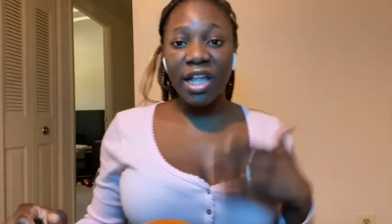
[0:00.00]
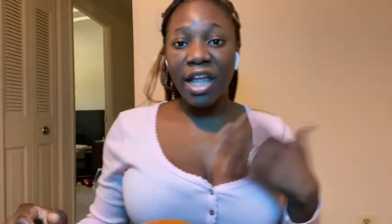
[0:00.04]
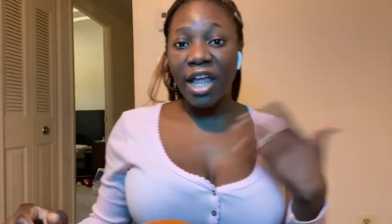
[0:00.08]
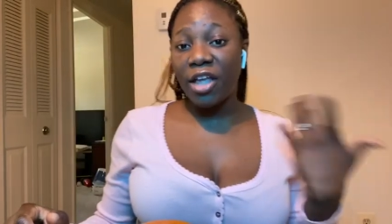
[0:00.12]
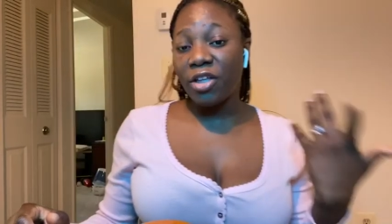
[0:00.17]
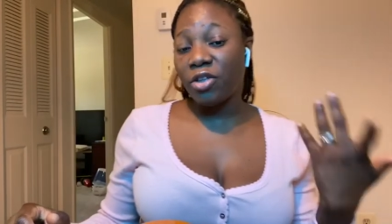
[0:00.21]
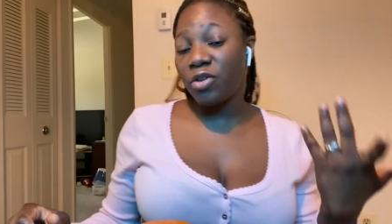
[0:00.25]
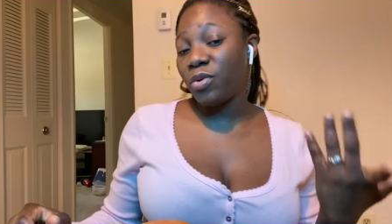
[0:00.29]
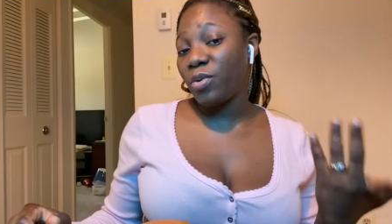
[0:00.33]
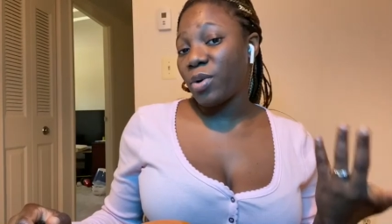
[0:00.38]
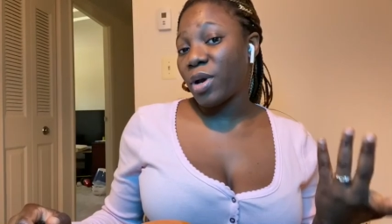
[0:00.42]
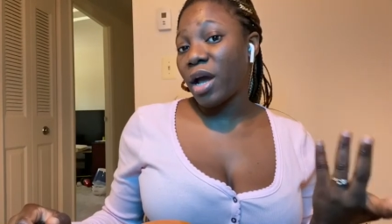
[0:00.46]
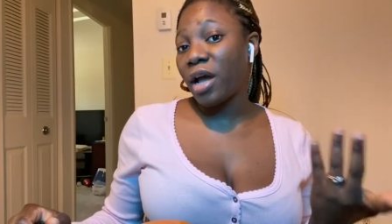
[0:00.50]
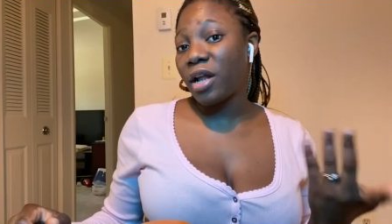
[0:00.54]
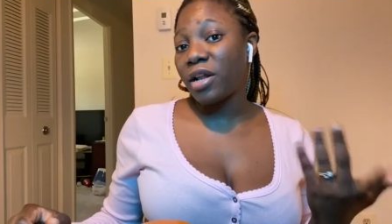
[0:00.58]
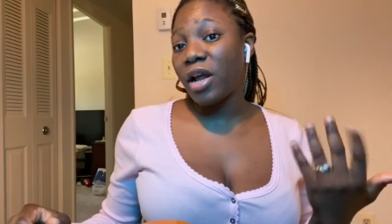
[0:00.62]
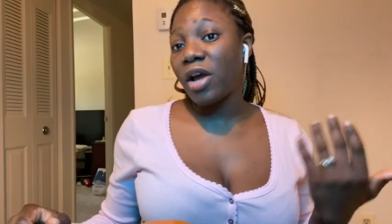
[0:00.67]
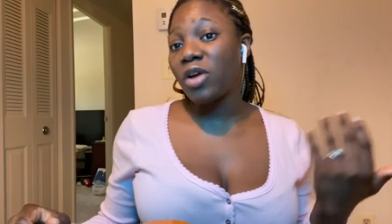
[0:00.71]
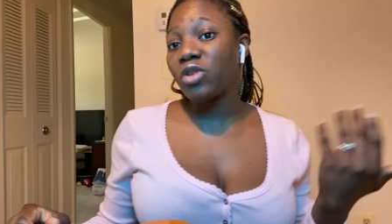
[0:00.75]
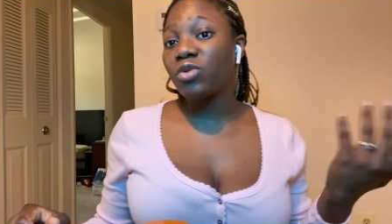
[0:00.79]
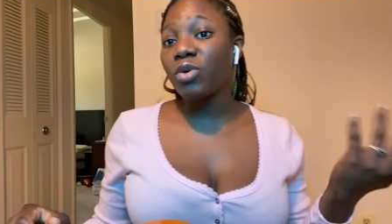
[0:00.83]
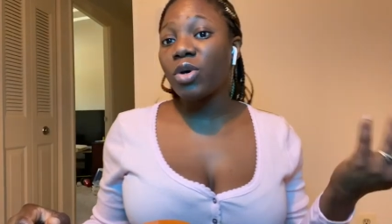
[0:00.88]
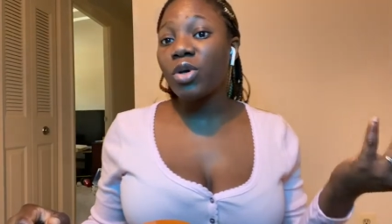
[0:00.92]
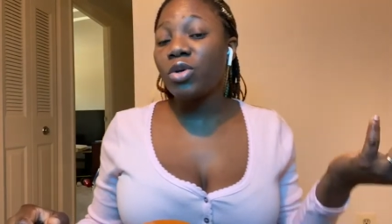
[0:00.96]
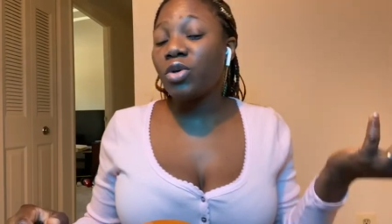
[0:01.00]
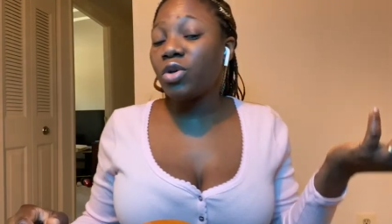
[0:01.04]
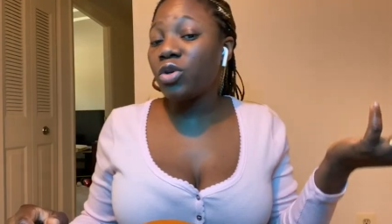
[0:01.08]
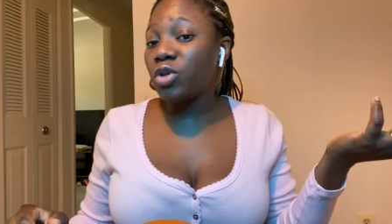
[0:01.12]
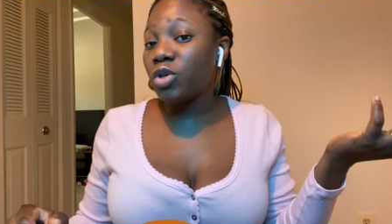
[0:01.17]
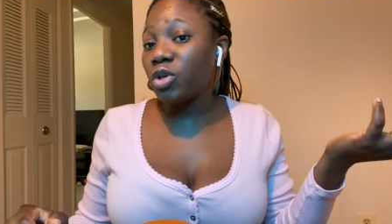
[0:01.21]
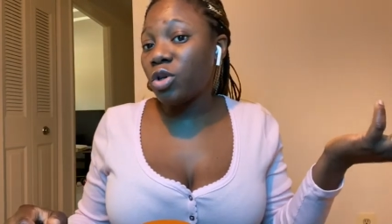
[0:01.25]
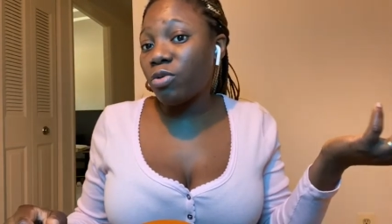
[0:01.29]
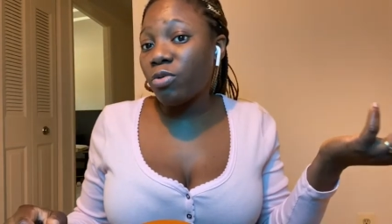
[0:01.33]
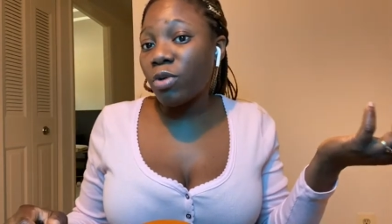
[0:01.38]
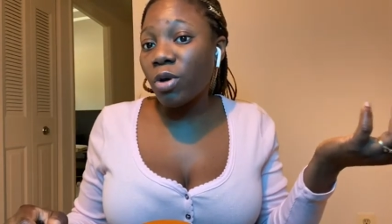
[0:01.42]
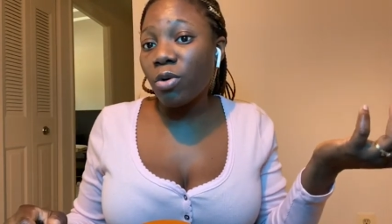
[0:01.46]
and you can as well use
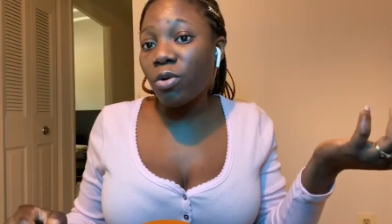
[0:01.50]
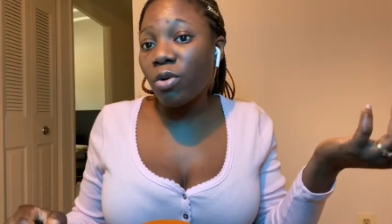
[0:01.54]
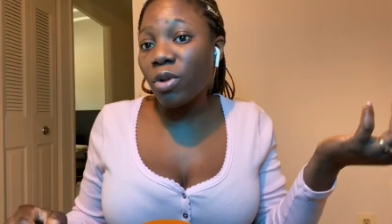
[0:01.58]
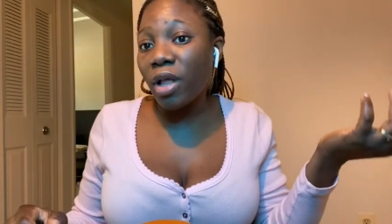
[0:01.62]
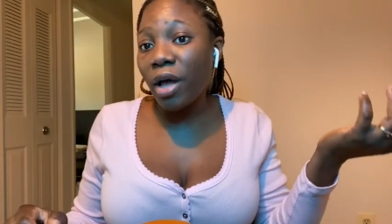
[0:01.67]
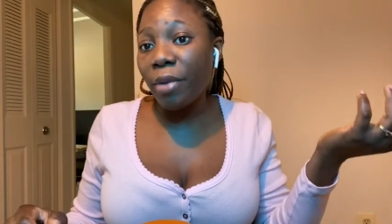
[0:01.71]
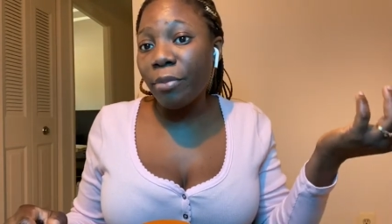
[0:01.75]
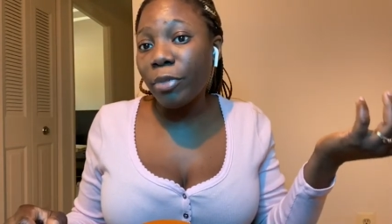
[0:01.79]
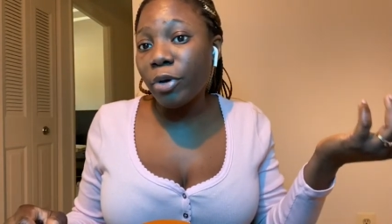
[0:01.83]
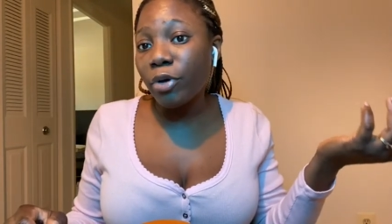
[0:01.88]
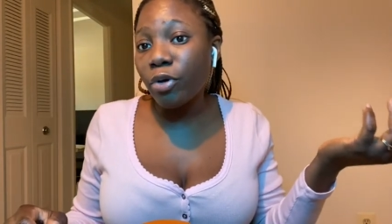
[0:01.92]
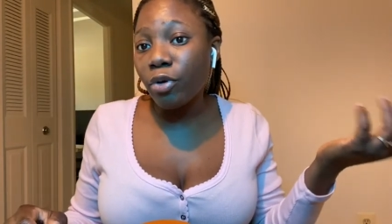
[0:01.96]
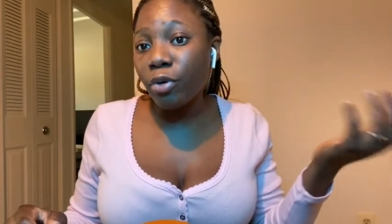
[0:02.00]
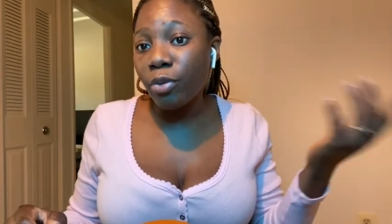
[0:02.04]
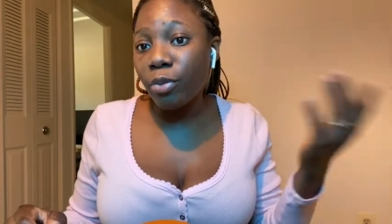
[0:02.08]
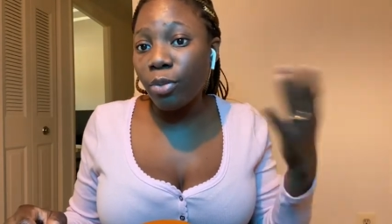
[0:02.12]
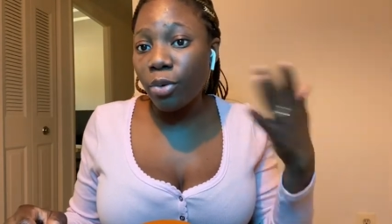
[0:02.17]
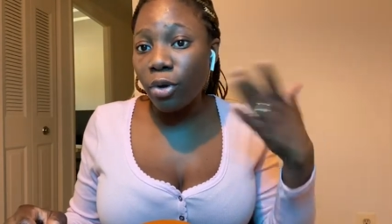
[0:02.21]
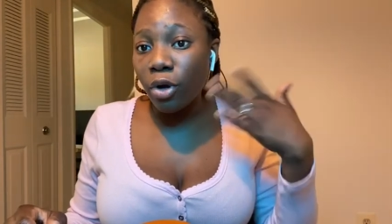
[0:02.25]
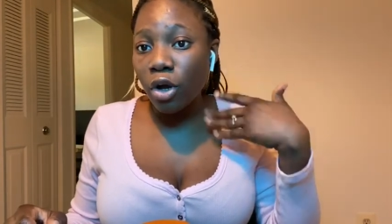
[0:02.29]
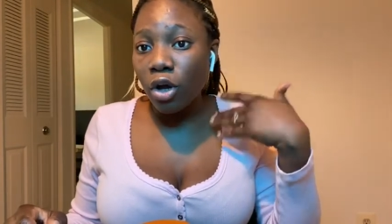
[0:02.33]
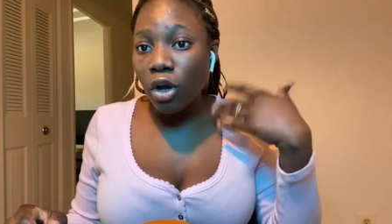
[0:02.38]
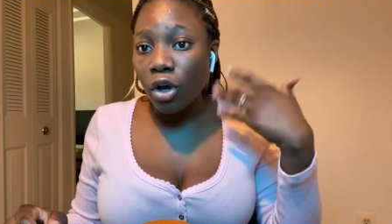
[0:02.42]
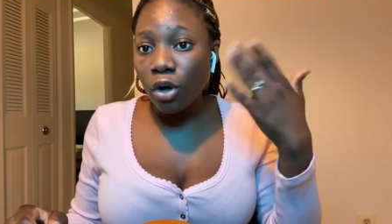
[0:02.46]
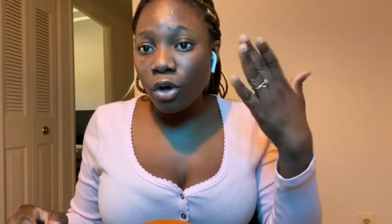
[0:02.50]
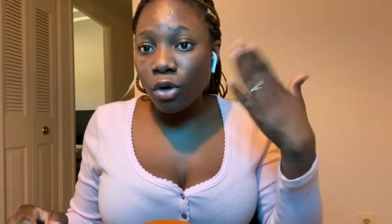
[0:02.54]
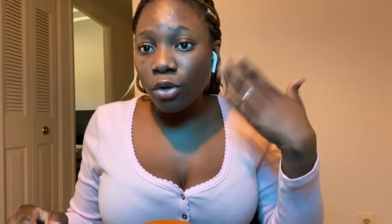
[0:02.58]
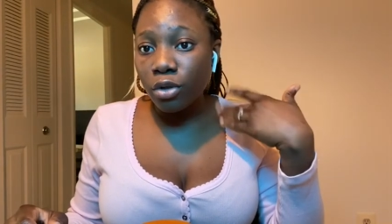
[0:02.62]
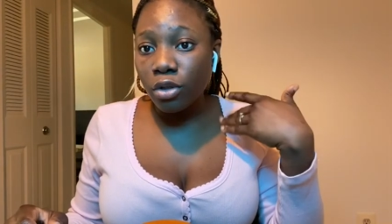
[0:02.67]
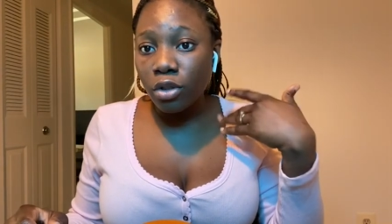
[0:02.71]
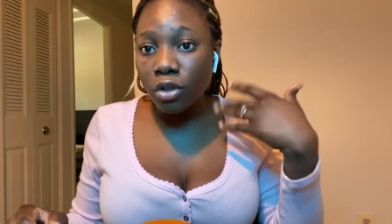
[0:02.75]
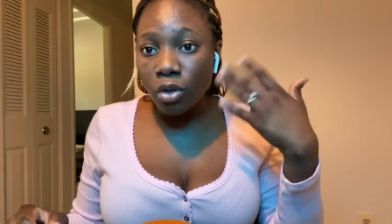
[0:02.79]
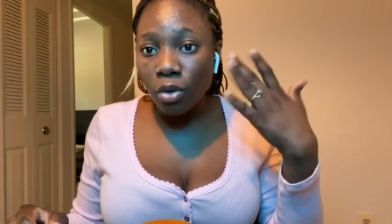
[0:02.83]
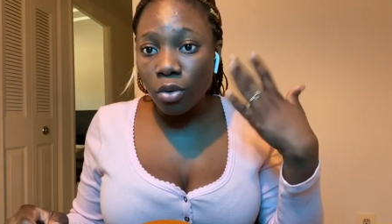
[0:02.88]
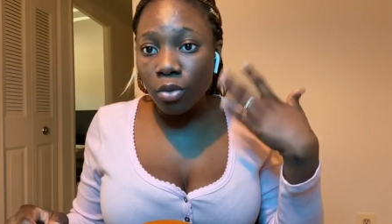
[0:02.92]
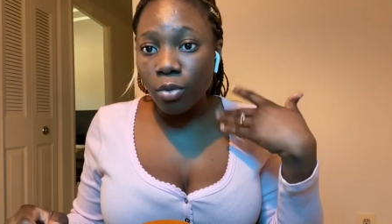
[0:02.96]
your regular makeup,
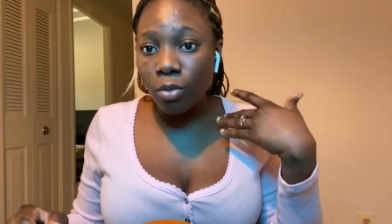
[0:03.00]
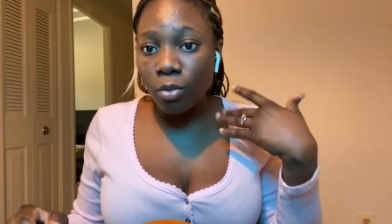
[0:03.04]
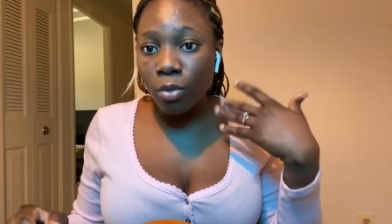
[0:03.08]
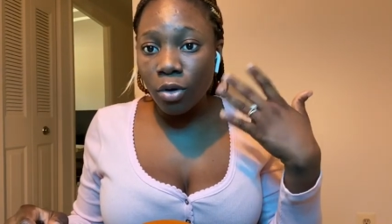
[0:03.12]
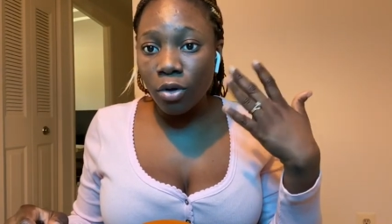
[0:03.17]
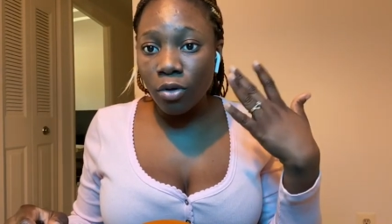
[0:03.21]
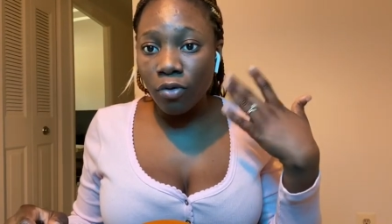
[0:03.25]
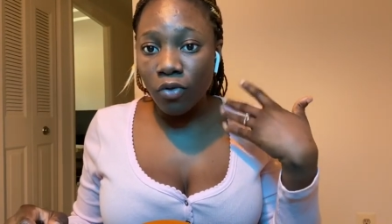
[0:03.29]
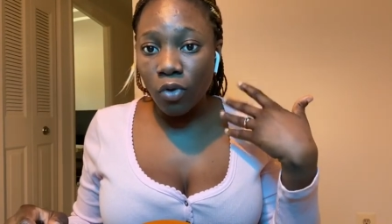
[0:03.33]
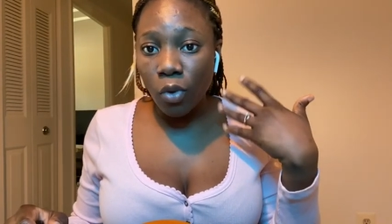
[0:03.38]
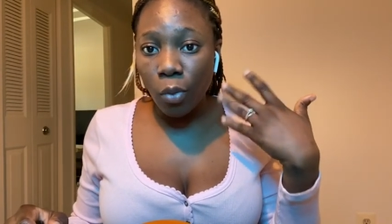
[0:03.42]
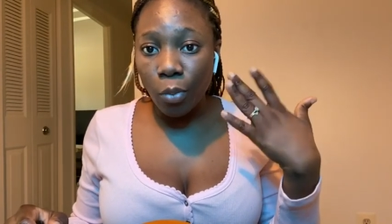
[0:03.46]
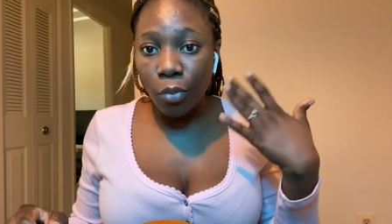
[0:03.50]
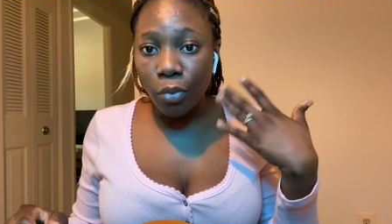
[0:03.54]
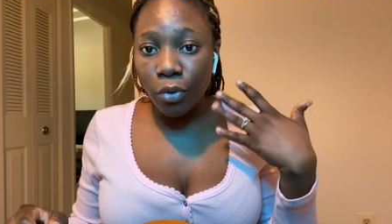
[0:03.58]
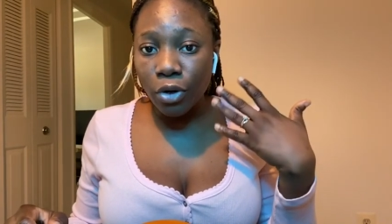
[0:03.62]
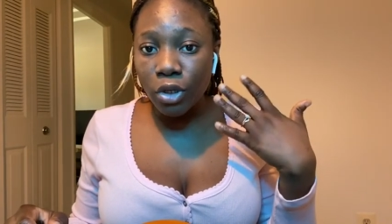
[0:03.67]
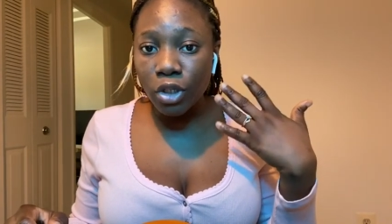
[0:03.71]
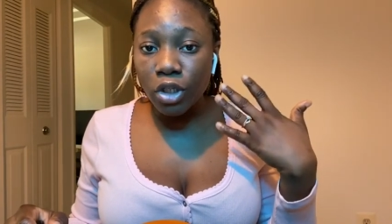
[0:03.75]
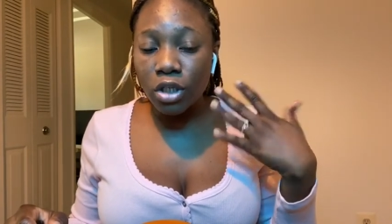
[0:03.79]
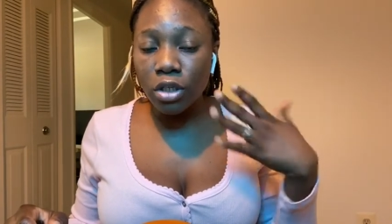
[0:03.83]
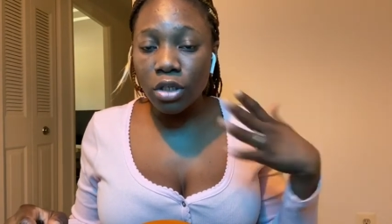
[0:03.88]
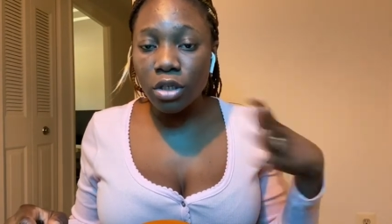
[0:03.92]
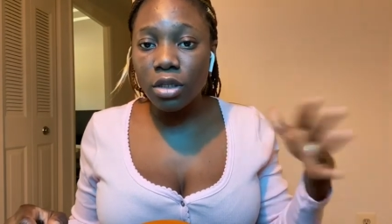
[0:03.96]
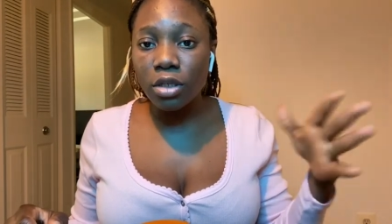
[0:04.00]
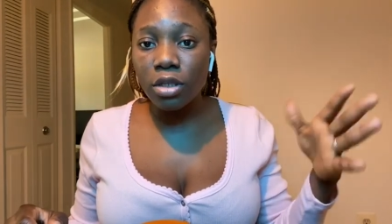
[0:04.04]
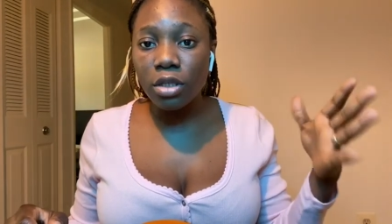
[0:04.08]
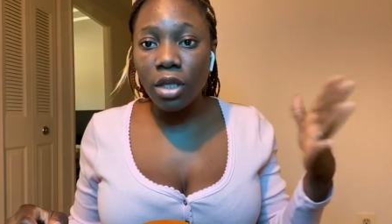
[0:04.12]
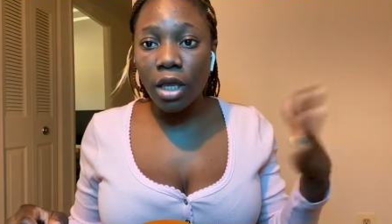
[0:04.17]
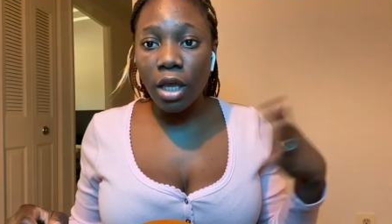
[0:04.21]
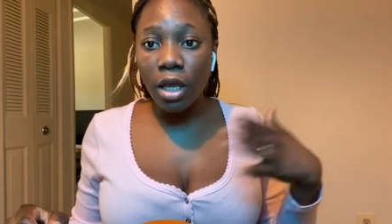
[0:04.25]
one of your brushes.